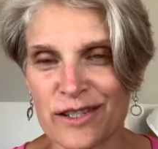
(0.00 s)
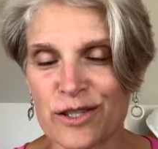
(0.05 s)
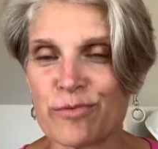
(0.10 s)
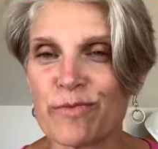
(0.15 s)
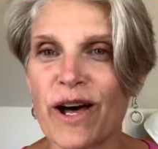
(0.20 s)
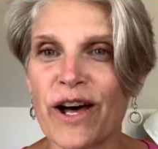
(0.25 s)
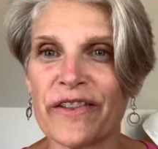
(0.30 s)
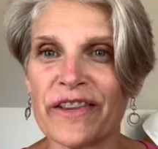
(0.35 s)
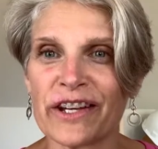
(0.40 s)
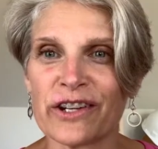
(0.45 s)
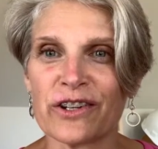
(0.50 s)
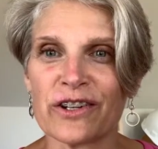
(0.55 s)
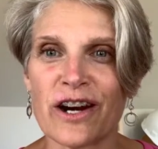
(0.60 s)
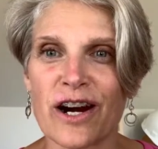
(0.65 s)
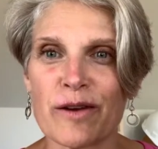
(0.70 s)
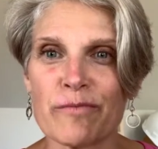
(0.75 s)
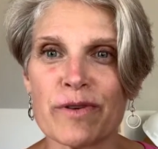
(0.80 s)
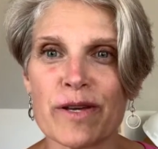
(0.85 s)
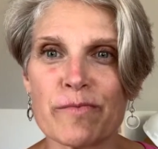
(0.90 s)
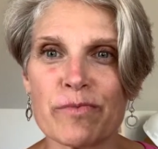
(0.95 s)
smell that could
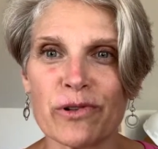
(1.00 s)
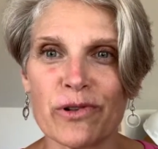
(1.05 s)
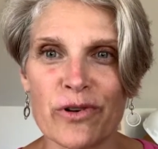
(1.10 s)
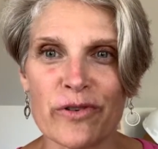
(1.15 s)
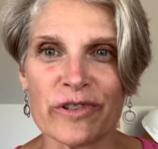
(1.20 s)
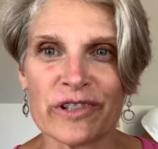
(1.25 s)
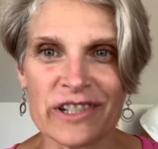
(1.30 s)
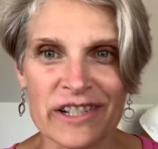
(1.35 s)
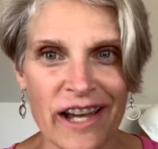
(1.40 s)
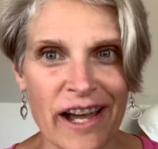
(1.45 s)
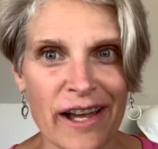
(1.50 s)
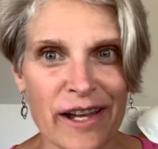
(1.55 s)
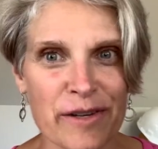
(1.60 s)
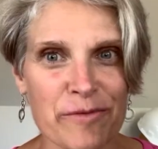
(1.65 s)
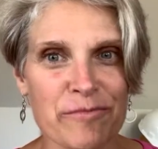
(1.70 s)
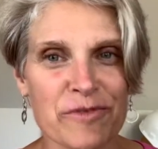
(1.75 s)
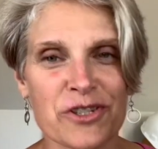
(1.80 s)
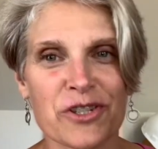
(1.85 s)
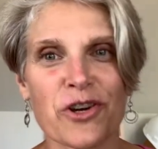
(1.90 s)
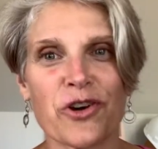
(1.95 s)
harm people over
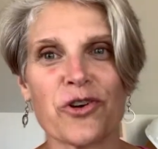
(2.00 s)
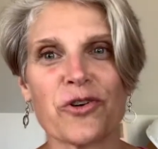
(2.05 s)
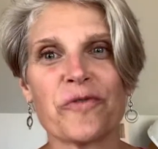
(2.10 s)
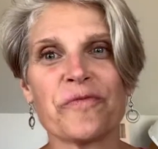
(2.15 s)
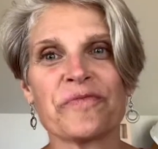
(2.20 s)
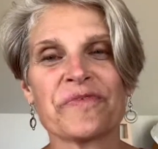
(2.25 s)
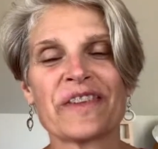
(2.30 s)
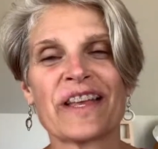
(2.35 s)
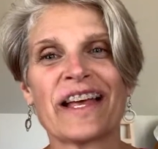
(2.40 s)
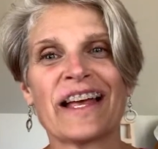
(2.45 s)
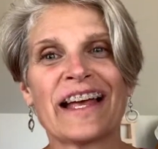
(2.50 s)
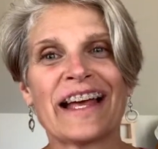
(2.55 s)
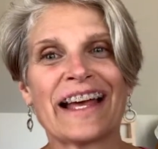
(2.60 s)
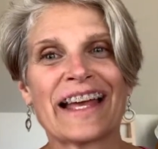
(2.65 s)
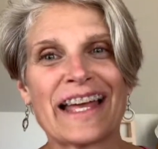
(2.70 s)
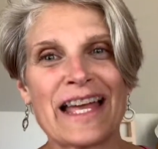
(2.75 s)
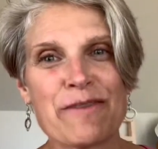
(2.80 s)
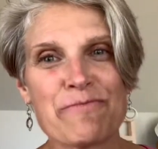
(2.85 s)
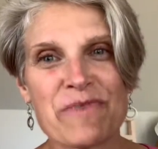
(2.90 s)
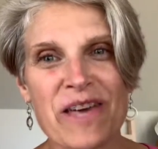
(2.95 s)
time. So
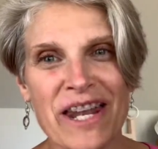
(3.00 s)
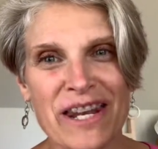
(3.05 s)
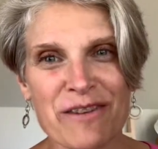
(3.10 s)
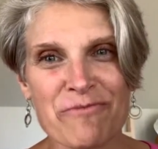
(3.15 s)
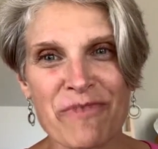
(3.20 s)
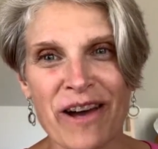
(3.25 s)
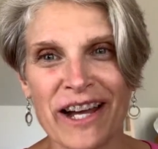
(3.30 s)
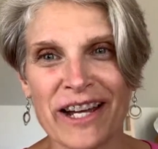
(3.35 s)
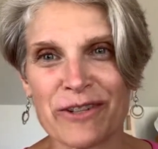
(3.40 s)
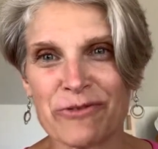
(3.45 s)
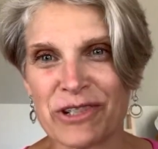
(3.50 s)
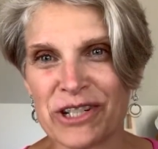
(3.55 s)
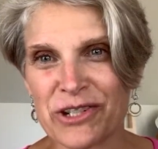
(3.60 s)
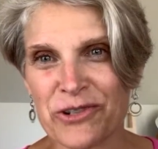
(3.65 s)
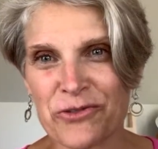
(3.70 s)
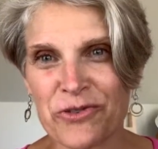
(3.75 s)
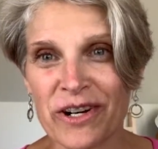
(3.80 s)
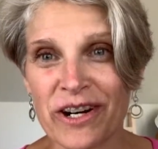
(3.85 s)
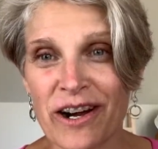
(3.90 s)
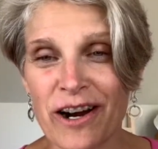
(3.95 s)
keep that in mind. We
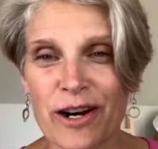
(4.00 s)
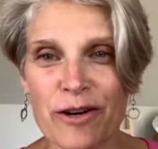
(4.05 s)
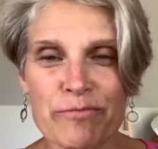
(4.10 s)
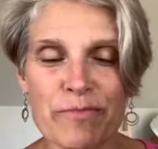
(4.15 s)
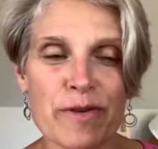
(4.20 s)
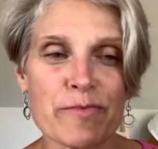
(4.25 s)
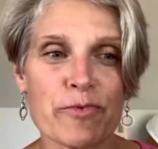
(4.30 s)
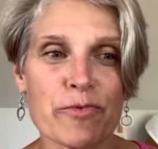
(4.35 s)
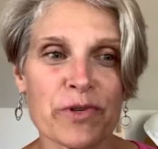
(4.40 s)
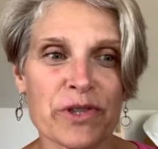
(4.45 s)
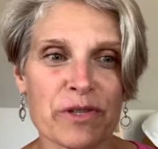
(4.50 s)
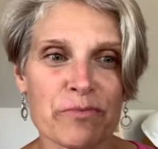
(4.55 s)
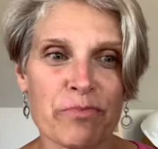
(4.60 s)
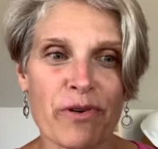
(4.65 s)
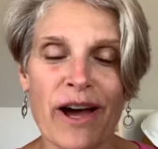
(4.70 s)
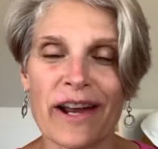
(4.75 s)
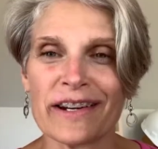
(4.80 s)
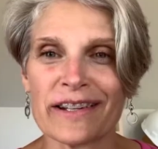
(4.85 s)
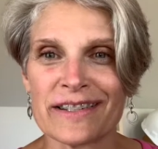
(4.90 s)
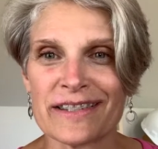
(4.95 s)
don't want to harm people with the
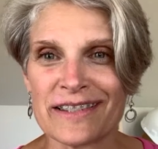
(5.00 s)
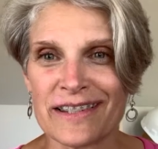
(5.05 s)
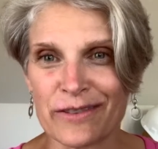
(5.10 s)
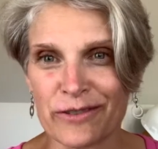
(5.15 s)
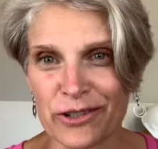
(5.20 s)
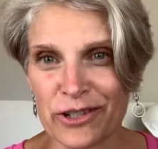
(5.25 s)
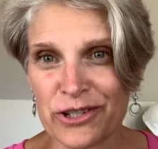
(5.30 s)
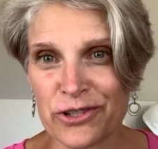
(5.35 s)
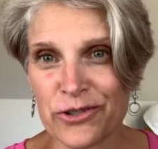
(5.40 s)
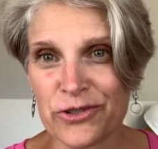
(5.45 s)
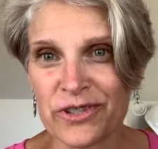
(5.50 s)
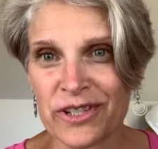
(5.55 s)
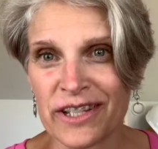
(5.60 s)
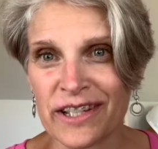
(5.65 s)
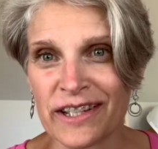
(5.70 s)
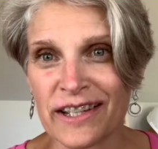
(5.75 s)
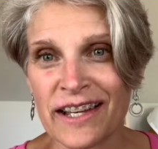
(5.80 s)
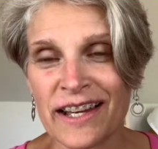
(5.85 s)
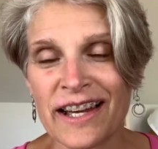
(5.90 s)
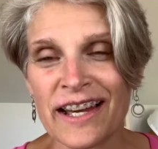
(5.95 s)
products that we're
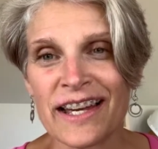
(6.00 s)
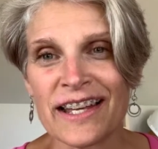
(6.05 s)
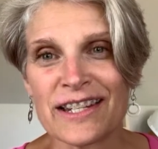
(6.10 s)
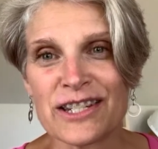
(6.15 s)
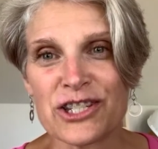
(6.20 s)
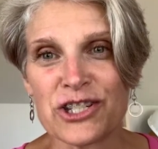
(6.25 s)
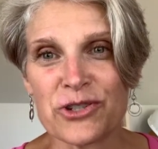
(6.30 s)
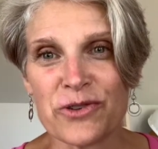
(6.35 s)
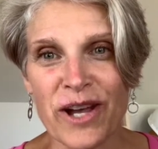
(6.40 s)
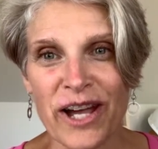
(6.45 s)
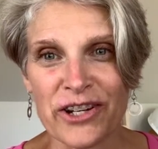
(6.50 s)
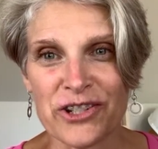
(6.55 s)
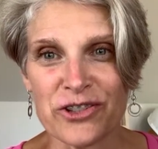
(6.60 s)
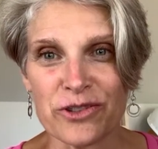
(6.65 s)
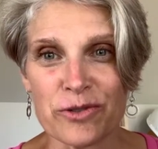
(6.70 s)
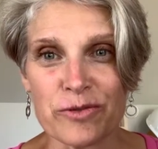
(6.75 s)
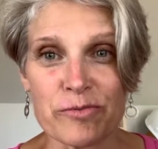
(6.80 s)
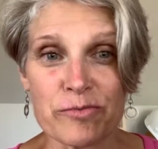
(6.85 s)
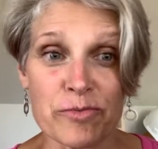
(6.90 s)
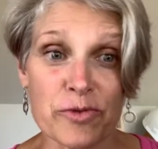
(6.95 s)
using to
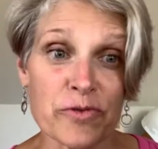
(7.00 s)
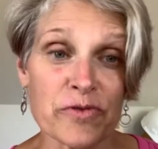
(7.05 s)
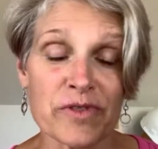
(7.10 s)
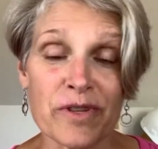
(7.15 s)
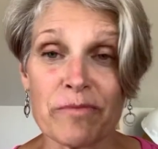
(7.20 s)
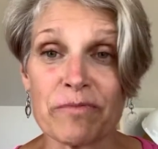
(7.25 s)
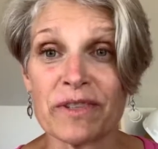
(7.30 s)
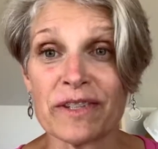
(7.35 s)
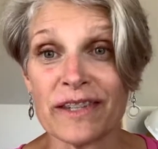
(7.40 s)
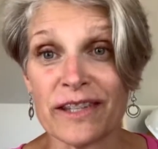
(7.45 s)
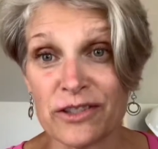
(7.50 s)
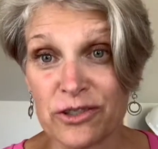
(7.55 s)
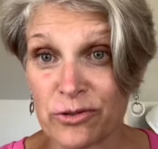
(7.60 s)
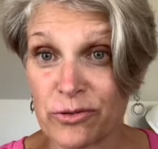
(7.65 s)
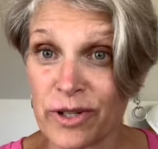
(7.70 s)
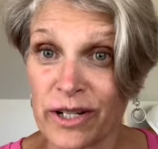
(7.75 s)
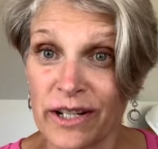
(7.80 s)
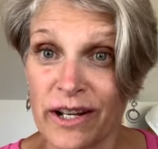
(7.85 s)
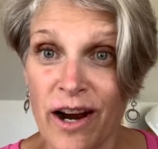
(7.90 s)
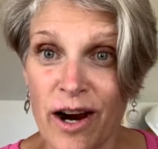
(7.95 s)
actually remove something that's
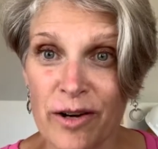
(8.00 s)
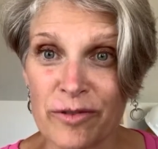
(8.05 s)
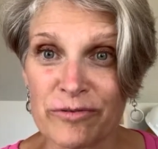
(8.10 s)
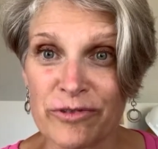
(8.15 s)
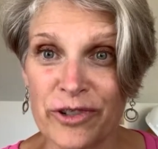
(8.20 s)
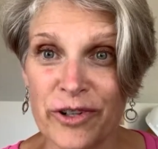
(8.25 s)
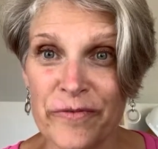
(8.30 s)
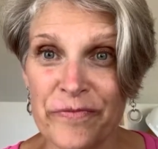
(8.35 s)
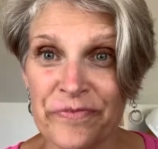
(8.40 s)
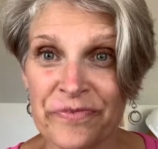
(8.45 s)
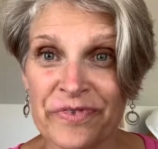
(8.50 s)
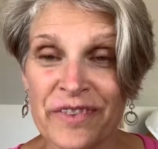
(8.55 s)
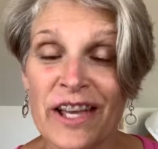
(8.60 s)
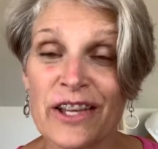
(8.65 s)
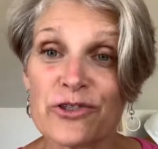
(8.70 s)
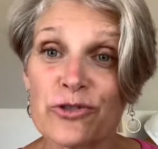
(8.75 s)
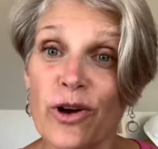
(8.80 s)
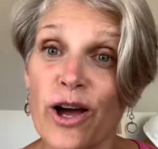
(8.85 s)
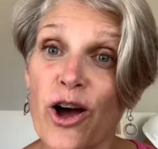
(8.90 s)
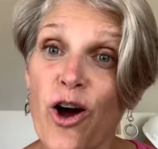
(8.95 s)
already harmful.
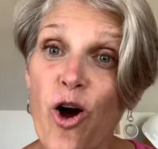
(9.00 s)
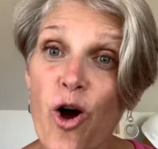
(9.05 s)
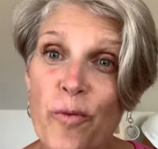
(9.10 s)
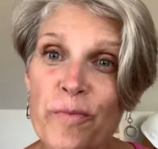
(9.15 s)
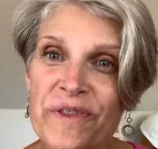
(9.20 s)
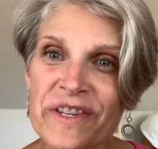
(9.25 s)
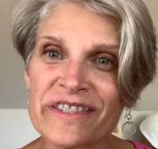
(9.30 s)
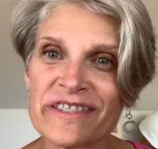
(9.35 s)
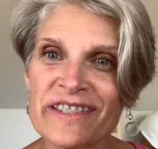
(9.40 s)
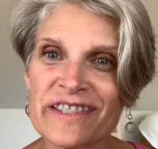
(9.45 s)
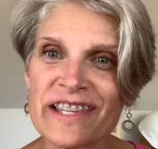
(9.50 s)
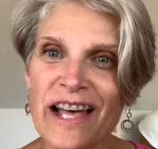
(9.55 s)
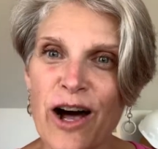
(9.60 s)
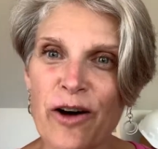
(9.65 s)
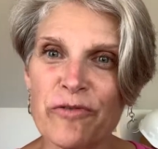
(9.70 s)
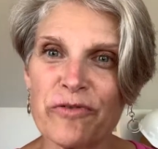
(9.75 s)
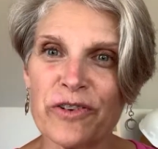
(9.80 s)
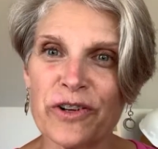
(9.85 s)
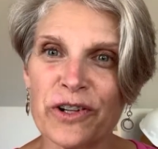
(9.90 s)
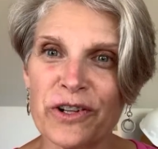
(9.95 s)
So I hope this is
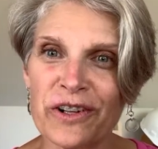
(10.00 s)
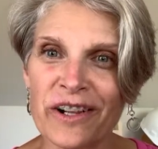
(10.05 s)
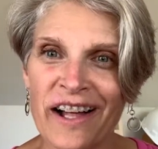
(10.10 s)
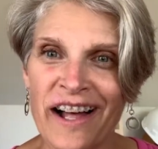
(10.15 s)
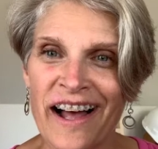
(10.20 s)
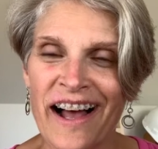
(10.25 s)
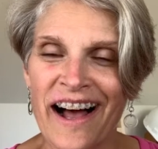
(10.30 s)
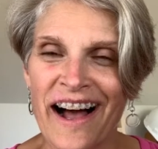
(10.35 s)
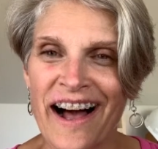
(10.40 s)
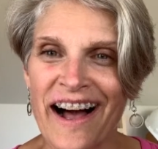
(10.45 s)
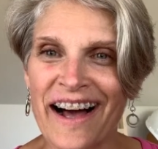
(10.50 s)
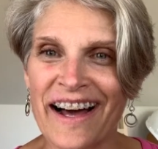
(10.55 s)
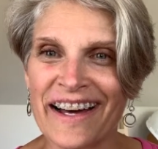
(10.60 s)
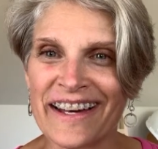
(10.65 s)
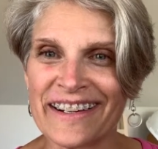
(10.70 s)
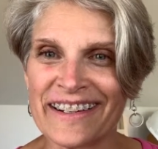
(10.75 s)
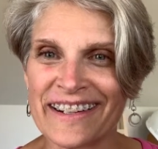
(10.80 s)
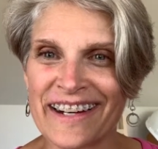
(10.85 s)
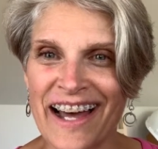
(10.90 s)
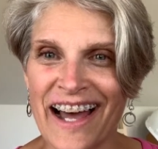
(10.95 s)
helpful
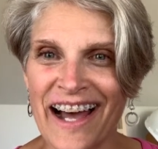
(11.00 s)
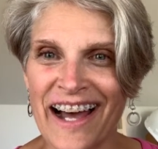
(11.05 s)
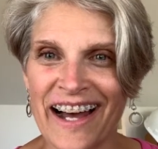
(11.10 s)
on